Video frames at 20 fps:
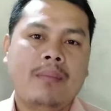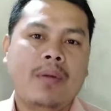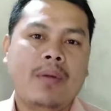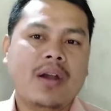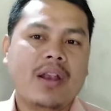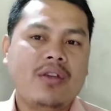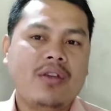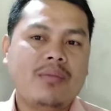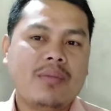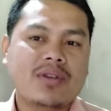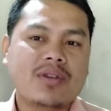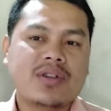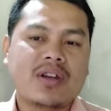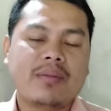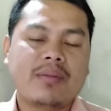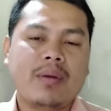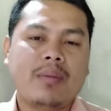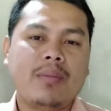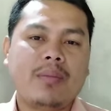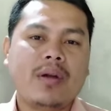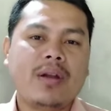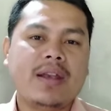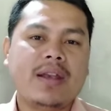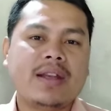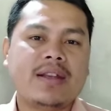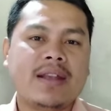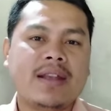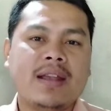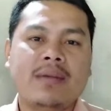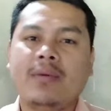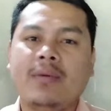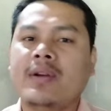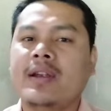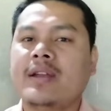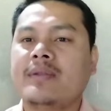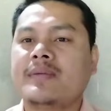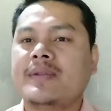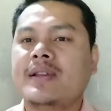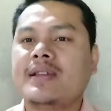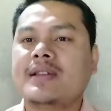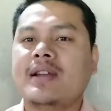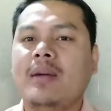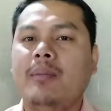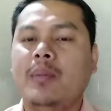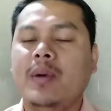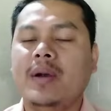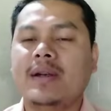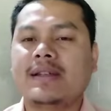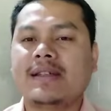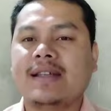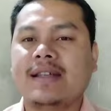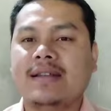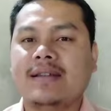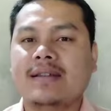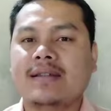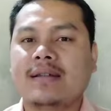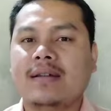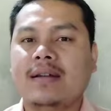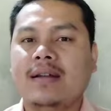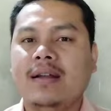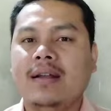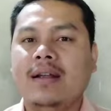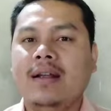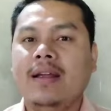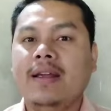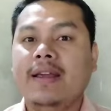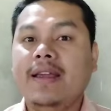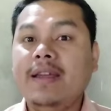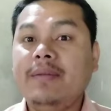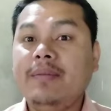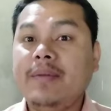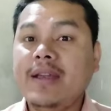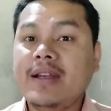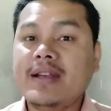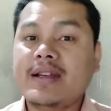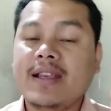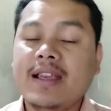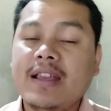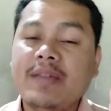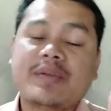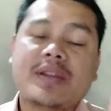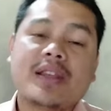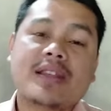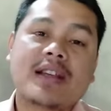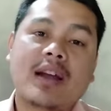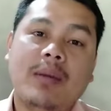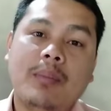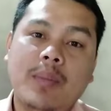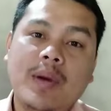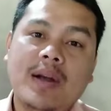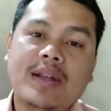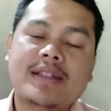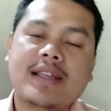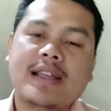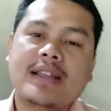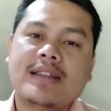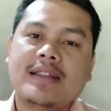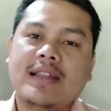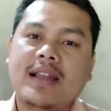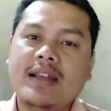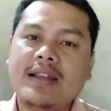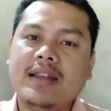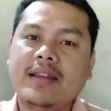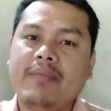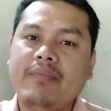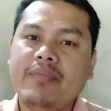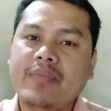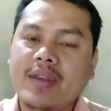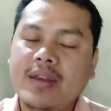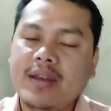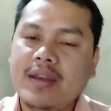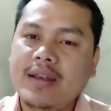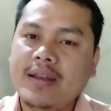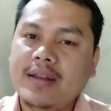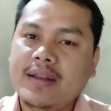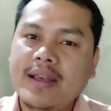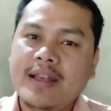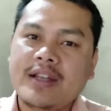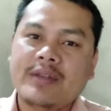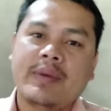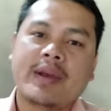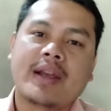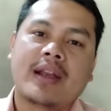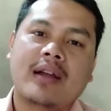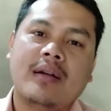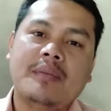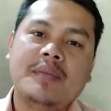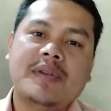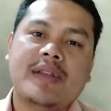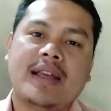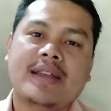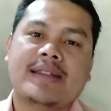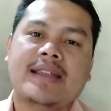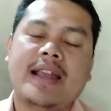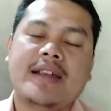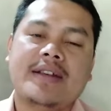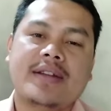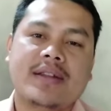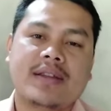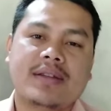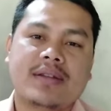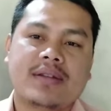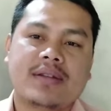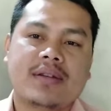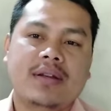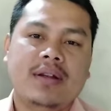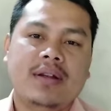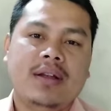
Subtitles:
but you must remember it never gives us complete sense. If it gives us complete sense, then it becomes a sentence.